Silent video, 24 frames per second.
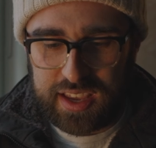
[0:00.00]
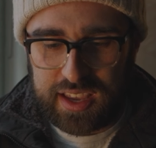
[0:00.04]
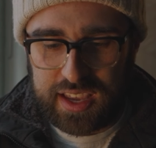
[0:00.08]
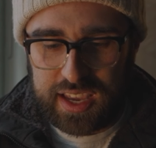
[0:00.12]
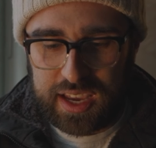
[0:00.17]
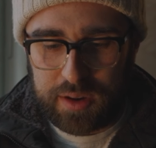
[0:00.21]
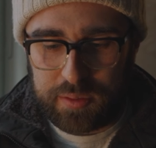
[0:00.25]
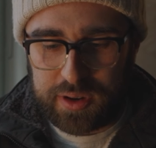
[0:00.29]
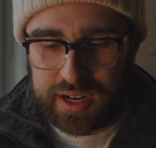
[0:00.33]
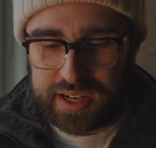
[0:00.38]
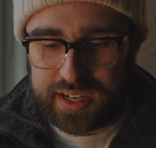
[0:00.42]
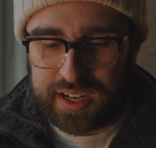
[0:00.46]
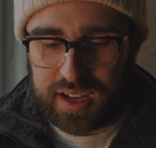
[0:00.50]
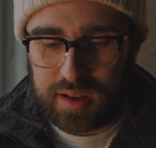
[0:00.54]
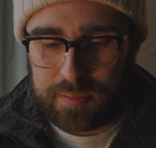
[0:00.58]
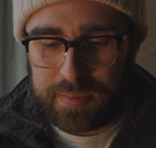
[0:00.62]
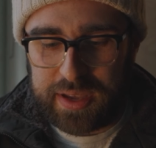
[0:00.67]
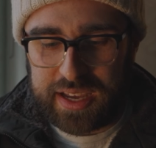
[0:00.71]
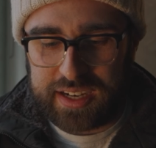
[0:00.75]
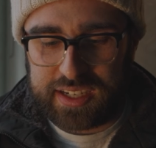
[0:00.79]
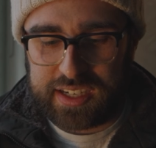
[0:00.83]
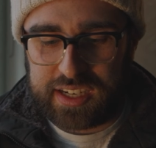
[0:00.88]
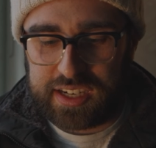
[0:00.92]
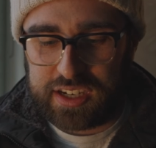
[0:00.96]
And when I come
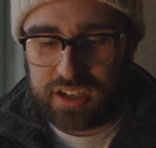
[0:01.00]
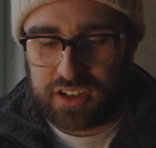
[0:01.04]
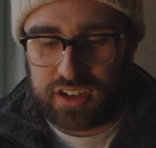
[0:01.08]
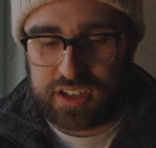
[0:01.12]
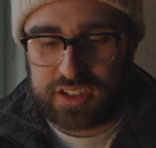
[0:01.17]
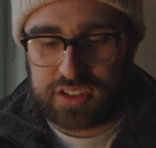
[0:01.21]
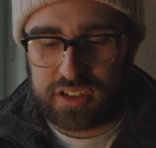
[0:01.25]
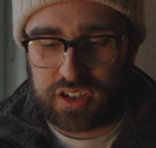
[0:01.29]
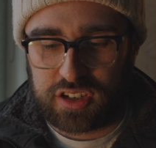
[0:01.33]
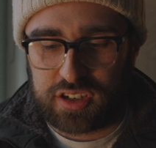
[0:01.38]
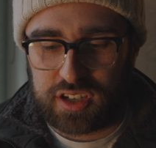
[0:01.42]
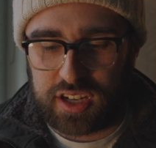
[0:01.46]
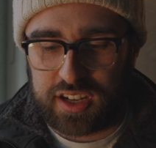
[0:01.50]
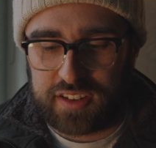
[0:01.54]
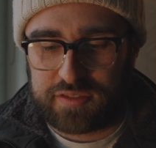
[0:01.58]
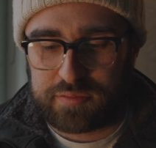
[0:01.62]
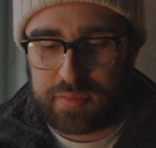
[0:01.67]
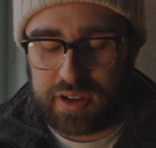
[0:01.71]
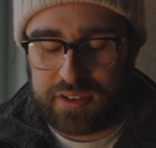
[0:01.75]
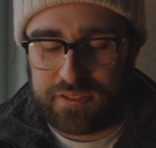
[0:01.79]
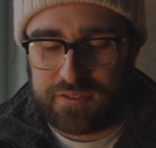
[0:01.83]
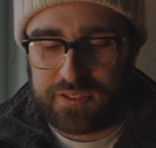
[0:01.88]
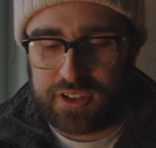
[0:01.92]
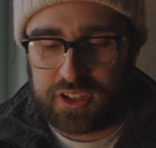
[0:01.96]
back here and turn off
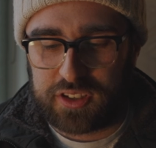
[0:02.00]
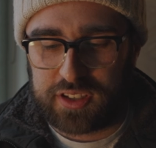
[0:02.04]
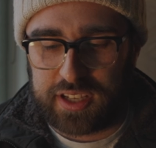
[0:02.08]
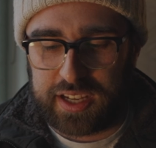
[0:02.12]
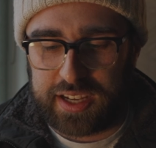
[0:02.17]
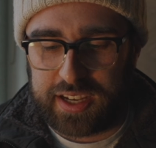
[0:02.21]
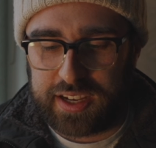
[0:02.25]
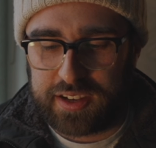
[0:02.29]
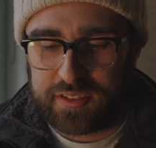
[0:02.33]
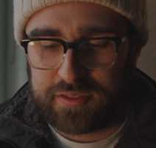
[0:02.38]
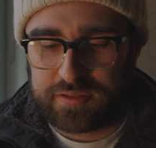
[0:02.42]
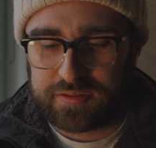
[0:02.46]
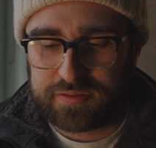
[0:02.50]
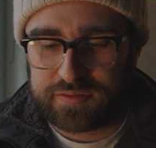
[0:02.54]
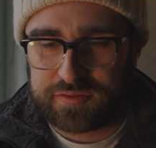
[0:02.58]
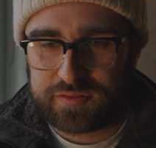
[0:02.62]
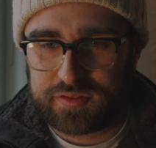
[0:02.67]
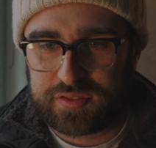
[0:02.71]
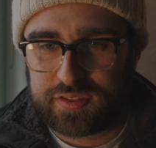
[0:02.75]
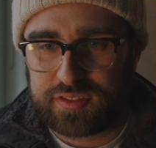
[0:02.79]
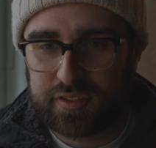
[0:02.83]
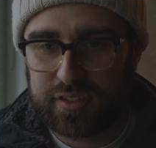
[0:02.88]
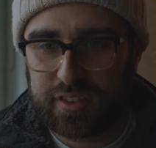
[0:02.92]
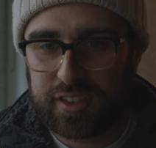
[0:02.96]
my fill light,
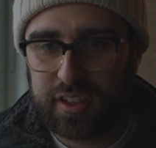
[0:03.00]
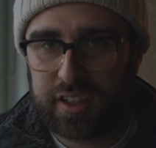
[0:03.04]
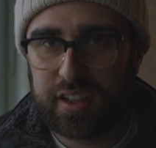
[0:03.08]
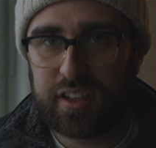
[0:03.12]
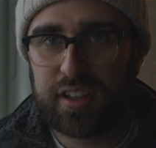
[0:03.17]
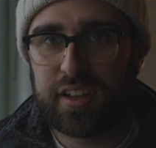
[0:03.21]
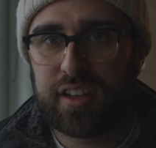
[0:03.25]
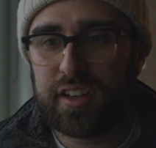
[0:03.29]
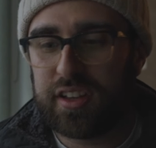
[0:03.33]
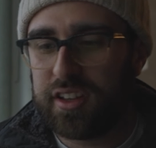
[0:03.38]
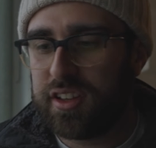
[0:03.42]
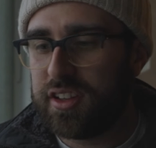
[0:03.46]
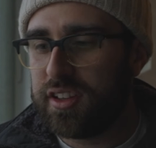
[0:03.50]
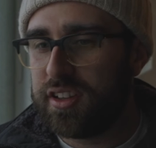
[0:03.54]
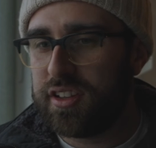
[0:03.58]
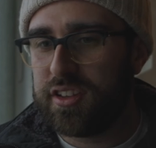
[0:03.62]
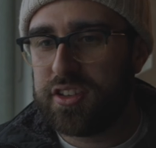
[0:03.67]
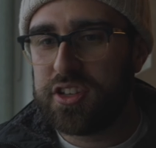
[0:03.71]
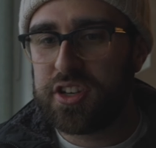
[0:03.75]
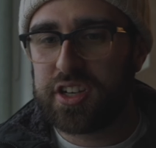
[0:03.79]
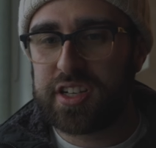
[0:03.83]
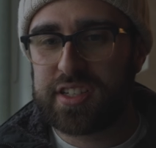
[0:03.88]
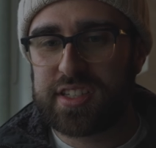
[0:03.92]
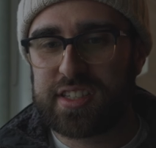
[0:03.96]

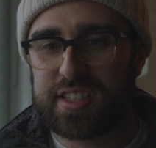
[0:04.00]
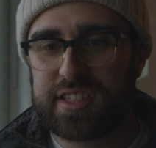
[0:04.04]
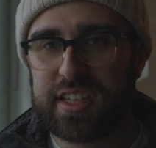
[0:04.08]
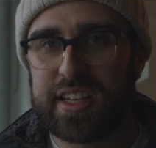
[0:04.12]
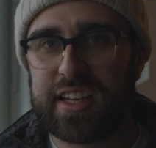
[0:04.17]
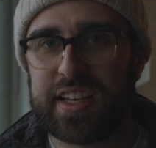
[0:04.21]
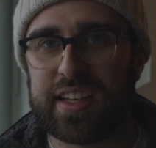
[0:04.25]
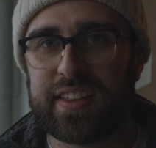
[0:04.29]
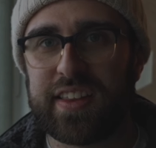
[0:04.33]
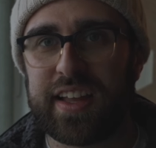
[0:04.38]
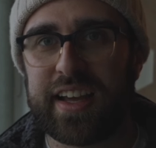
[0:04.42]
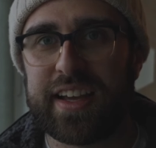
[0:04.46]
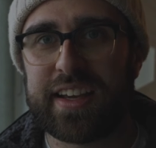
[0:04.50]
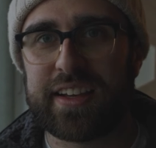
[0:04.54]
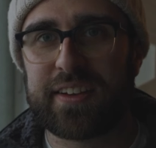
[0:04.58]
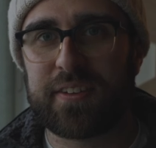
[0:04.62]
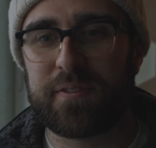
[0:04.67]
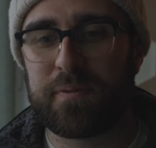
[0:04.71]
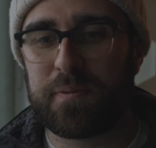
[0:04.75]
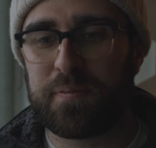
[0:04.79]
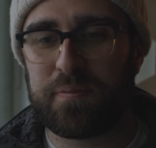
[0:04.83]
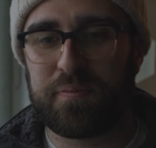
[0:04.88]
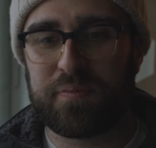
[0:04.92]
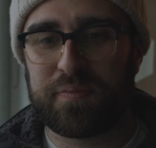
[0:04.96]
you can see like
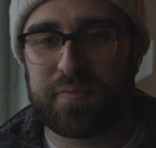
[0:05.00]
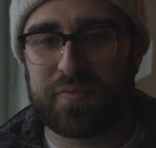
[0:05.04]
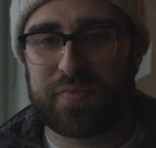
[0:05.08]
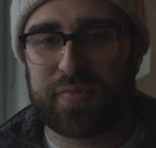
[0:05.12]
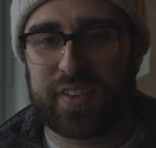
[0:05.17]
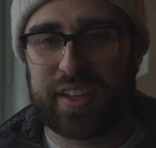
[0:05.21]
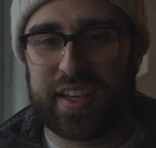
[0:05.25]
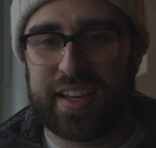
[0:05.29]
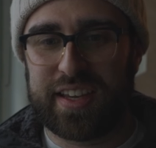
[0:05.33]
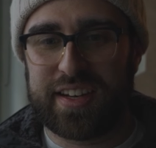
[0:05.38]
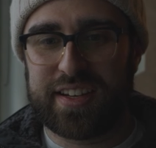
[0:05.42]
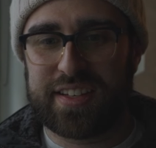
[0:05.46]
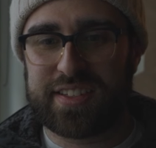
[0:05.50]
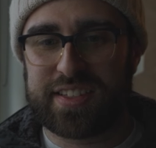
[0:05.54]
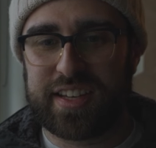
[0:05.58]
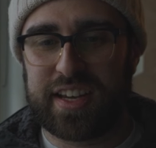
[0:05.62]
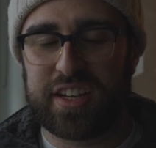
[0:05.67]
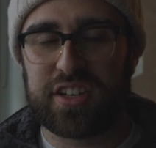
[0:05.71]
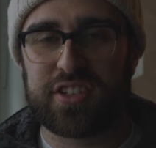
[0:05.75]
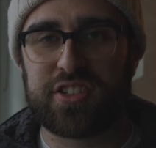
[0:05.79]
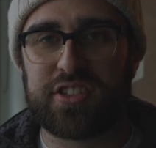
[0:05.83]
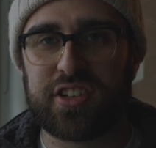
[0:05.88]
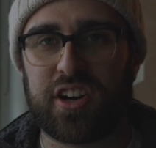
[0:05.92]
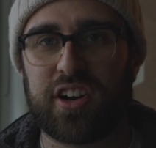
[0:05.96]
it is
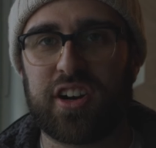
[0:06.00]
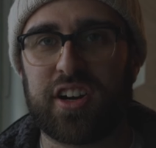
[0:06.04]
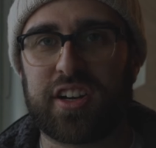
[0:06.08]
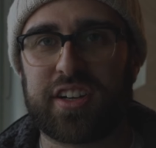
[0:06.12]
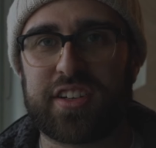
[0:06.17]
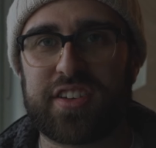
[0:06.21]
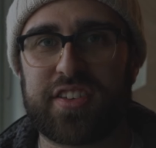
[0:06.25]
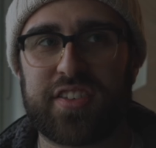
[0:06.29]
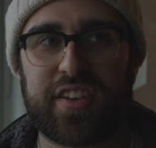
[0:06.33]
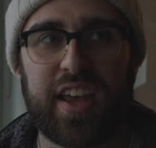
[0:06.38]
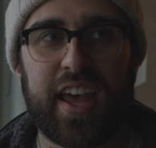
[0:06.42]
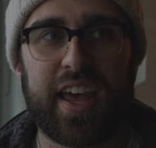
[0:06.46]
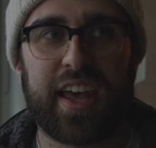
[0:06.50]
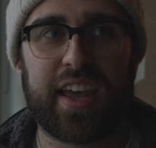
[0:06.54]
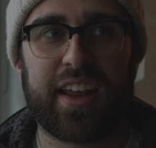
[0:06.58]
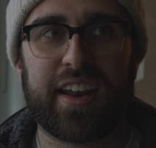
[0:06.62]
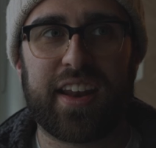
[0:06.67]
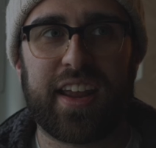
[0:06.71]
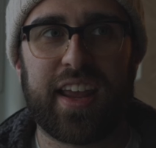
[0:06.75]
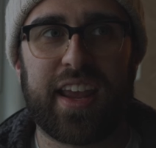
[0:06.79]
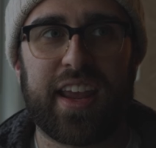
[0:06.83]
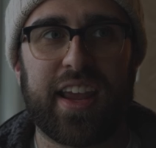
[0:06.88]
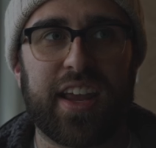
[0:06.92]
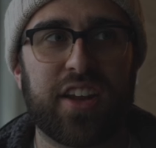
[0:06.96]
a dark set,
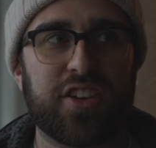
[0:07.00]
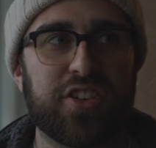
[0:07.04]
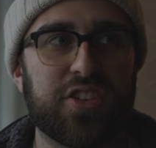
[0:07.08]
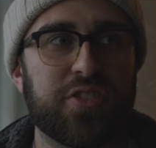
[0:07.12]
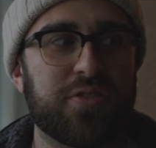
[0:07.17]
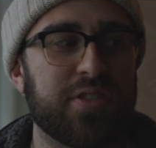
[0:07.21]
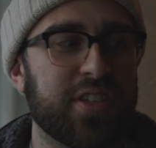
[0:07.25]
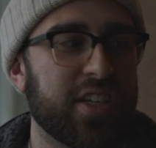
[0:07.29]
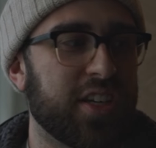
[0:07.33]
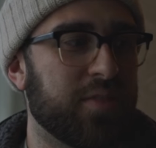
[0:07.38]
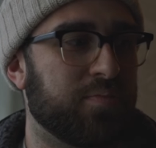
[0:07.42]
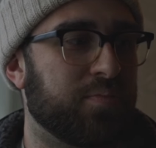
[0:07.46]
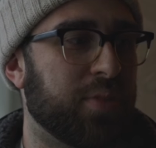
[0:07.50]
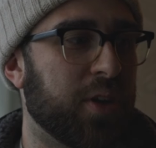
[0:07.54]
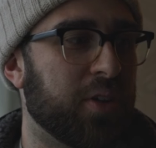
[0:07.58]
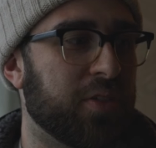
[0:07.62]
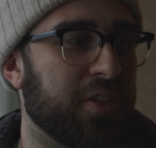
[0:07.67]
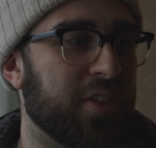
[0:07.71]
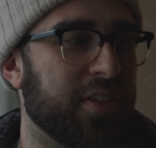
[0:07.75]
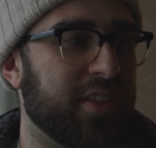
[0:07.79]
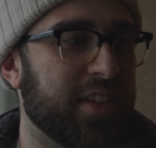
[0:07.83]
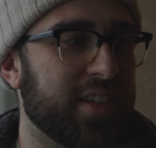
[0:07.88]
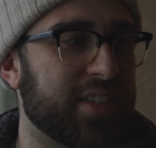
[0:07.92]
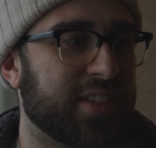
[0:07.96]
and you need
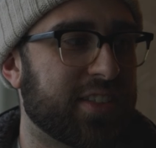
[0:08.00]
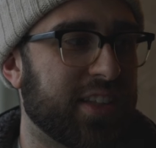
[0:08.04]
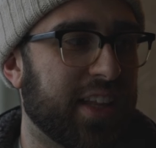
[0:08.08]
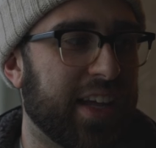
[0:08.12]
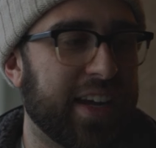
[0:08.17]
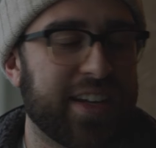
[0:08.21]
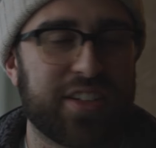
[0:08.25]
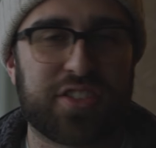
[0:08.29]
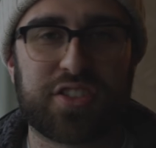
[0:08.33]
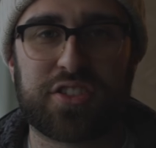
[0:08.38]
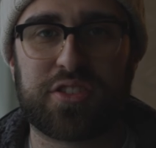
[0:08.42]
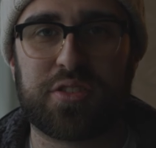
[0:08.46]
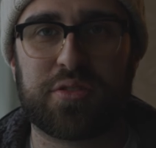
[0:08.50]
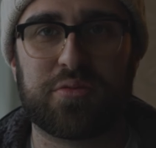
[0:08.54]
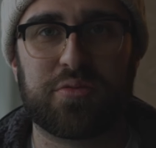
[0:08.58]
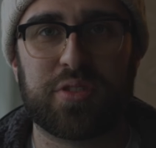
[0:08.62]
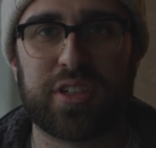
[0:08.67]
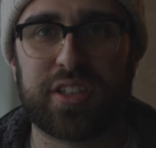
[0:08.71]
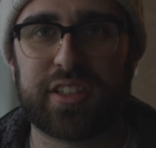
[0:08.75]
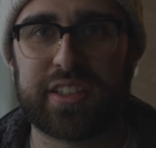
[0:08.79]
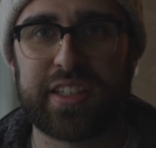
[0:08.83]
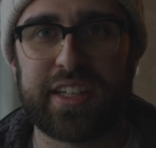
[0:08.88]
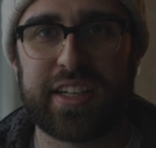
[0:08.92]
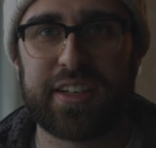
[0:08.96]
both of these lights to
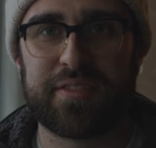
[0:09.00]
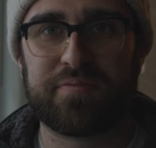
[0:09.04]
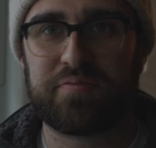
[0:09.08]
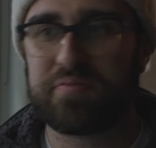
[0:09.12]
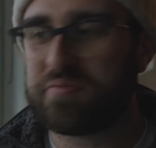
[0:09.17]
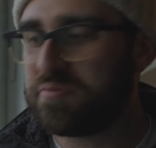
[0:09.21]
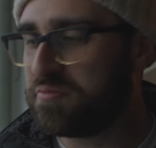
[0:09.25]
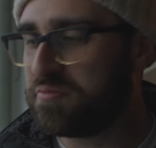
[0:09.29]
really